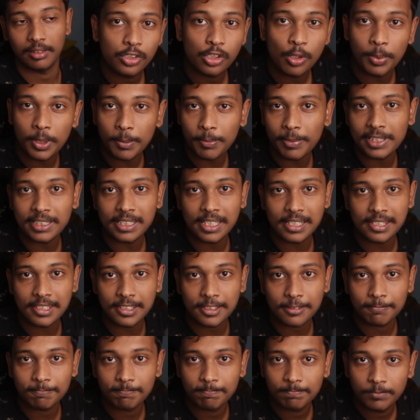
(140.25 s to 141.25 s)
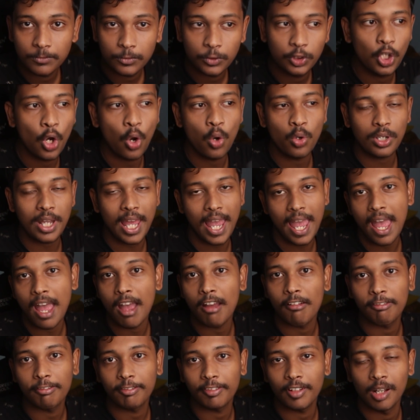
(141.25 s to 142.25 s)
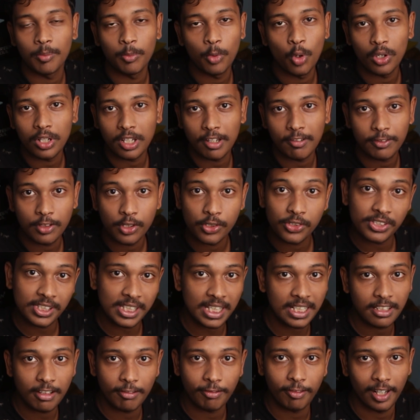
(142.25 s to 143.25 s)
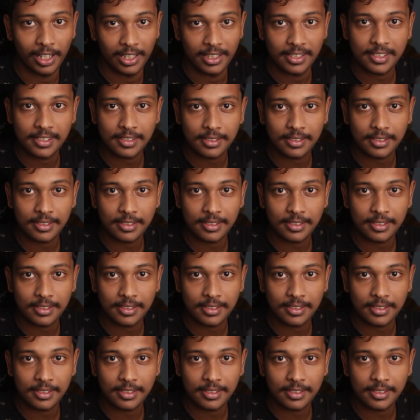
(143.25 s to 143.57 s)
So people just don't have a motive to seed the files.